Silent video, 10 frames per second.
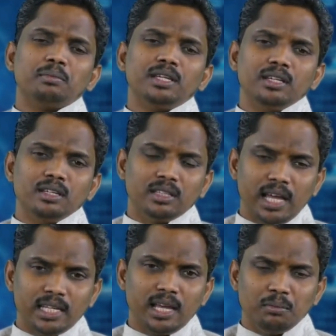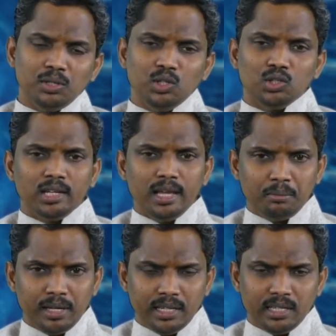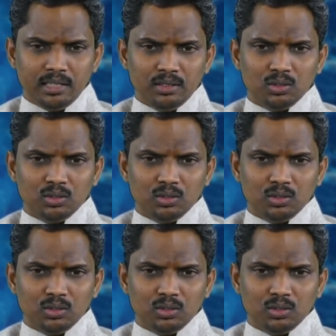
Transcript: be easily updated.